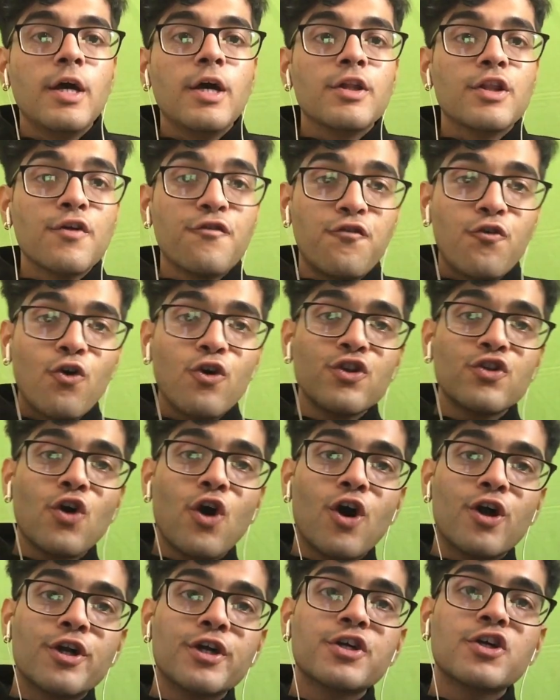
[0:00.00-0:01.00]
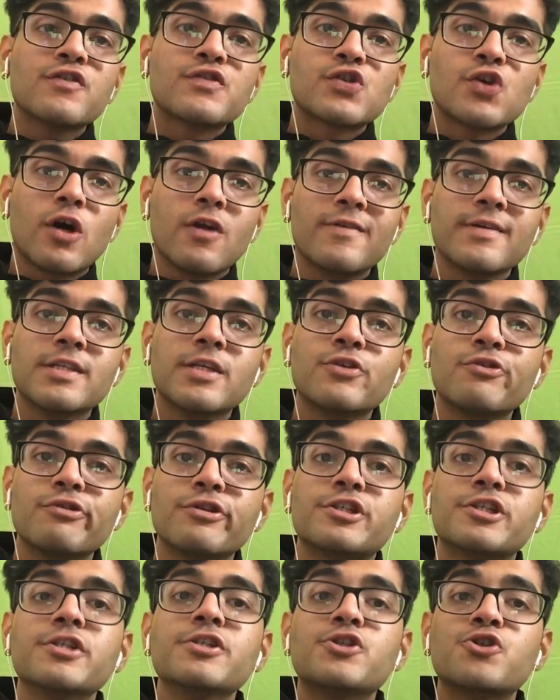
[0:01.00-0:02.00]
The fourth order of solving the
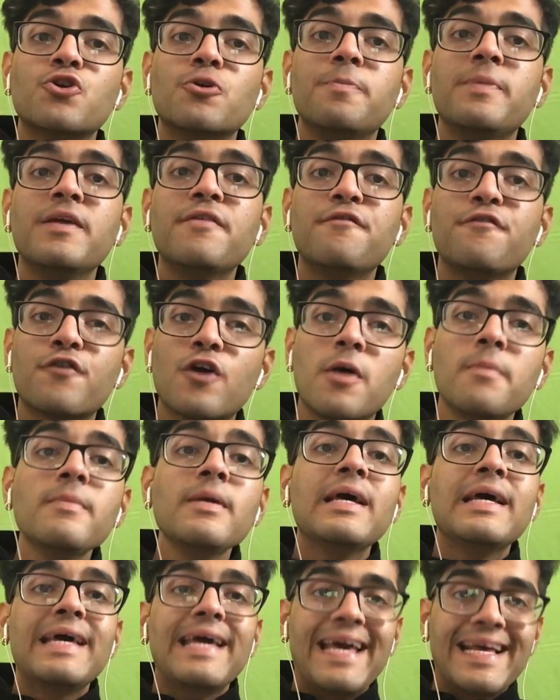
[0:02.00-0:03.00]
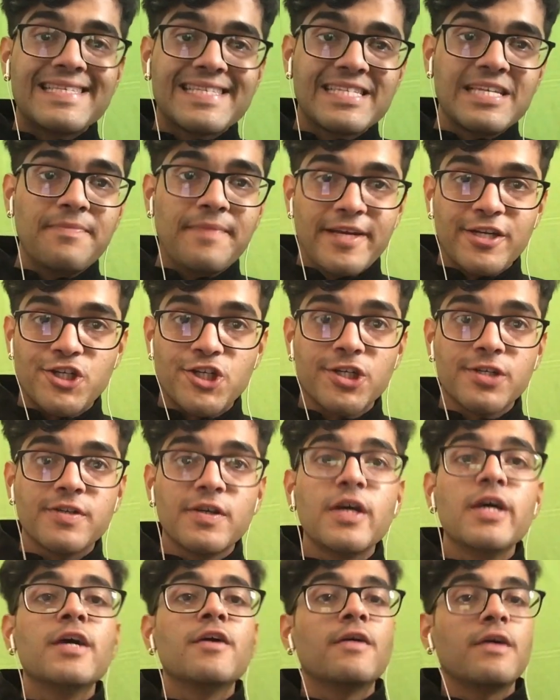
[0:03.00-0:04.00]
question should be from estimation
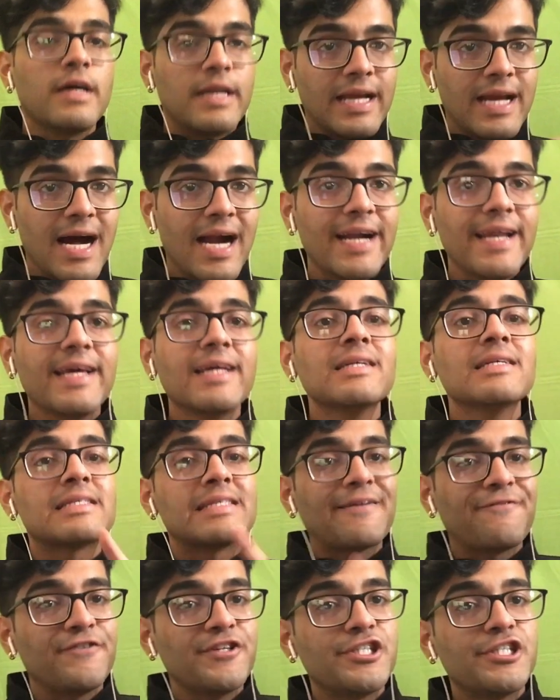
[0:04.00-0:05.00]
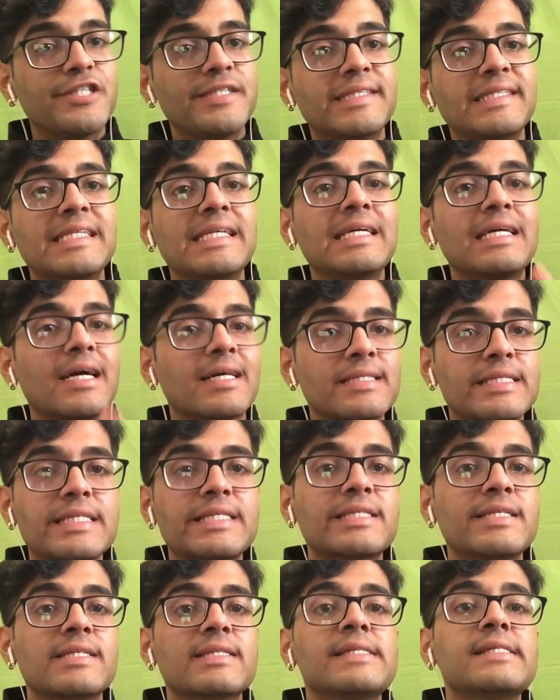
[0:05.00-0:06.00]
regarding sufficiency,
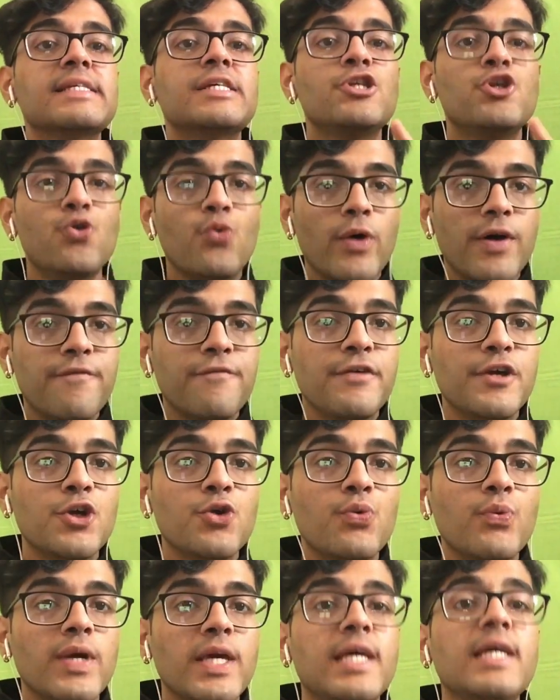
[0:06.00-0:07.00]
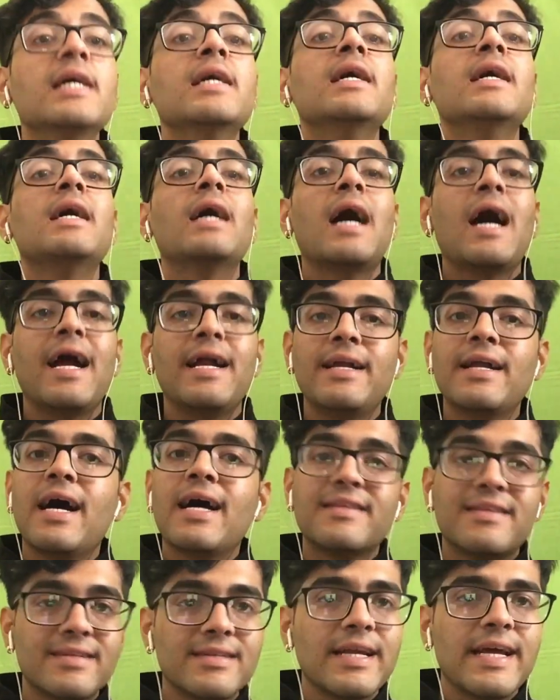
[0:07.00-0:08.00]
consistency, UMVUE, and
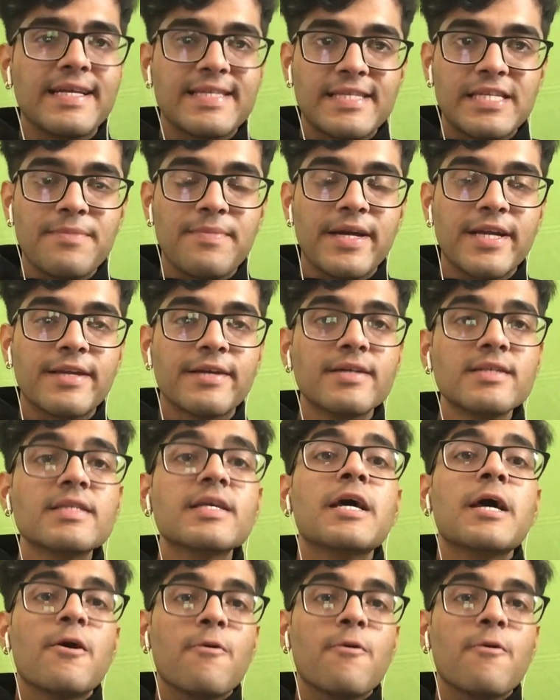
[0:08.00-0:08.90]
other estimators.